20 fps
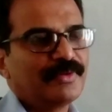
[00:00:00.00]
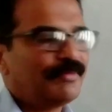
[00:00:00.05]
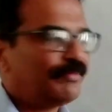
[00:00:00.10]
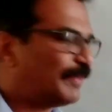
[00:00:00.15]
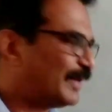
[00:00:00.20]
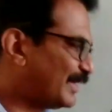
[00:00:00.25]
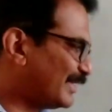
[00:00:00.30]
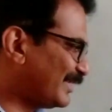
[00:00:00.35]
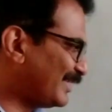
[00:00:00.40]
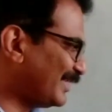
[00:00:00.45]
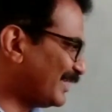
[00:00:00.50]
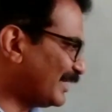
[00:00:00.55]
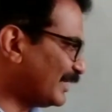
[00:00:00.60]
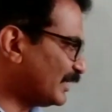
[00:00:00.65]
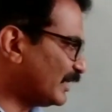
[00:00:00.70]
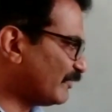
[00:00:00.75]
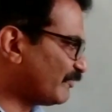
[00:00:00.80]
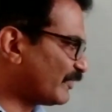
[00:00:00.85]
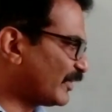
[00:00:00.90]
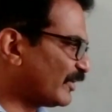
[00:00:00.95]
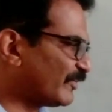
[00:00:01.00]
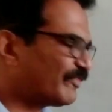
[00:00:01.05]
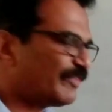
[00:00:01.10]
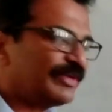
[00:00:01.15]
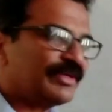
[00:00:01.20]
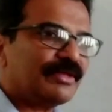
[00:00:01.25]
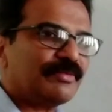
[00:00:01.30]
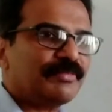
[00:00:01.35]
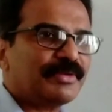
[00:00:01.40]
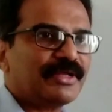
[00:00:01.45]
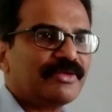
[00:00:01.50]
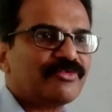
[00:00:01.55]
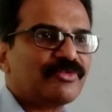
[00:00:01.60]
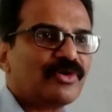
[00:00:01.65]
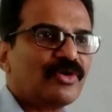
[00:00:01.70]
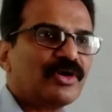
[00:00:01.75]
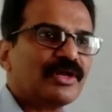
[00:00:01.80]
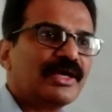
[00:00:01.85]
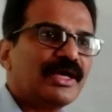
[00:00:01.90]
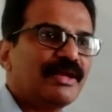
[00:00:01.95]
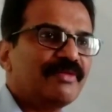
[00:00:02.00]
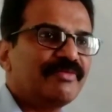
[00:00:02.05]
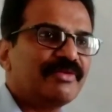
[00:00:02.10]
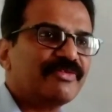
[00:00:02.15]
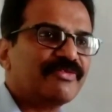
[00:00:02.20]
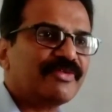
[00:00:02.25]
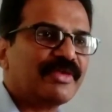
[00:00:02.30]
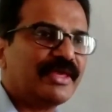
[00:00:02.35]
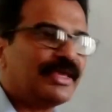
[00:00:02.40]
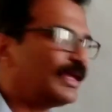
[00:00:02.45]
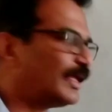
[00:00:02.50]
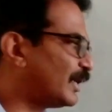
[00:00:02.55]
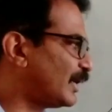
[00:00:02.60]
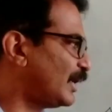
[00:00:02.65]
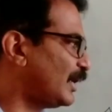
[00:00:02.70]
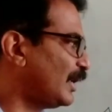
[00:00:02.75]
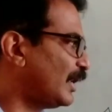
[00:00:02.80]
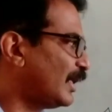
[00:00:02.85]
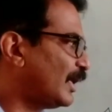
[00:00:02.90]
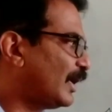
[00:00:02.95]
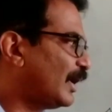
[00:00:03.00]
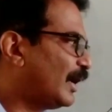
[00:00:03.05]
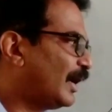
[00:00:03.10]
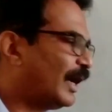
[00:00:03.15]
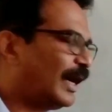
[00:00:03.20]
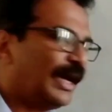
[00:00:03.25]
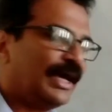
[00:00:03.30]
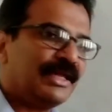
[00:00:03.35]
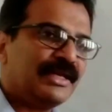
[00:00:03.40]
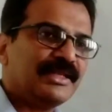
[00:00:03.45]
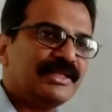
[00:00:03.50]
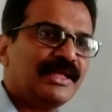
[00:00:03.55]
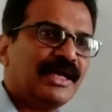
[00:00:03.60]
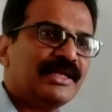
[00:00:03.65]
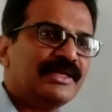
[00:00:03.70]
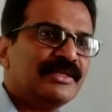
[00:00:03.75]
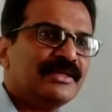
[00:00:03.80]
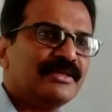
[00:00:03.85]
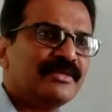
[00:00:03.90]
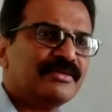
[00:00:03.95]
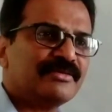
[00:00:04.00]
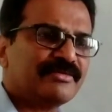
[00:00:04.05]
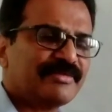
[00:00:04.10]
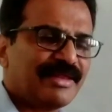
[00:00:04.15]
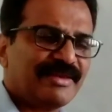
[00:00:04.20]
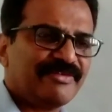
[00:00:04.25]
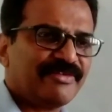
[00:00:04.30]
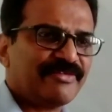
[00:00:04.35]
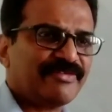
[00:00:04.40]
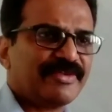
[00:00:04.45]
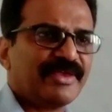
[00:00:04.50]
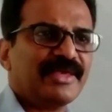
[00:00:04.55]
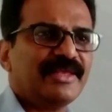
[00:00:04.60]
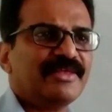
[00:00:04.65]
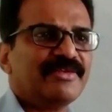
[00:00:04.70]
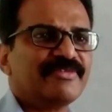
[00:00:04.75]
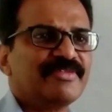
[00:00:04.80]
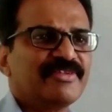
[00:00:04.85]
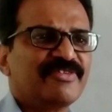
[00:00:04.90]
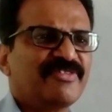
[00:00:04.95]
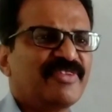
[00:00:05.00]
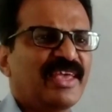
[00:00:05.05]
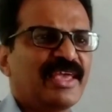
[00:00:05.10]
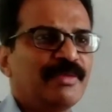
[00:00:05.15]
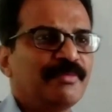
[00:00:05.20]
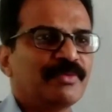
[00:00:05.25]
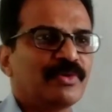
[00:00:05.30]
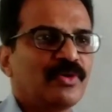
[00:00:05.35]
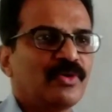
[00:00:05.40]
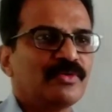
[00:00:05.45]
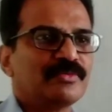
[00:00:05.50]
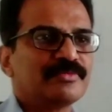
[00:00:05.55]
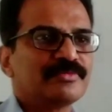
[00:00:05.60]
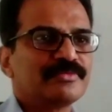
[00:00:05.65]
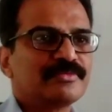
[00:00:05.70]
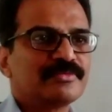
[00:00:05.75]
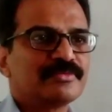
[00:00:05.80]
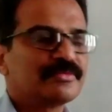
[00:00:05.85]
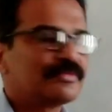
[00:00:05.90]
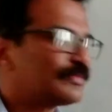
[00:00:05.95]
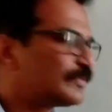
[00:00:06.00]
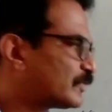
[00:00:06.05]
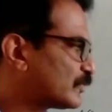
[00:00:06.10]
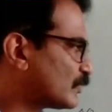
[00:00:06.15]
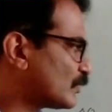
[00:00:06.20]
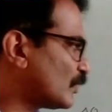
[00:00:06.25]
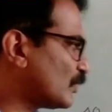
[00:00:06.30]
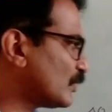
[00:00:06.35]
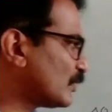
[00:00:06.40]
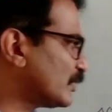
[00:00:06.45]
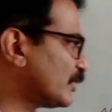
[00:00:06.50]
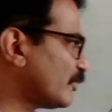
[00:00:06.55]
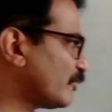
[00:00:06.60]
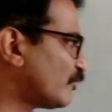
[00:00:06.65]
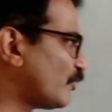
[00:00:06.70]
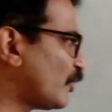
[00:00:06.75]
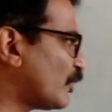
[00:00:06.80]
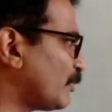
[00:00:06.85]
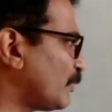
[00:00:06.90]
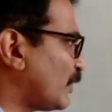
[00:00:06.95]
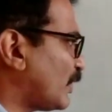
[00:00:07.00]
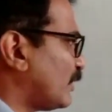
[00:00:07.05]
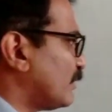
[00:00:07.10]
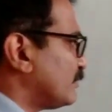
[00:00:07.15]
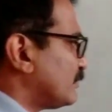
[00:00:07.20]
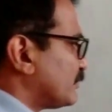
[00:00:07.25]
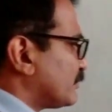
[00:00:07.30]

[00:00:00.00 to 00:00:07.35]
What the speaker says: But here difference in temperature on Kelvin scale and that in Celsius scale is the same, no? So this formula.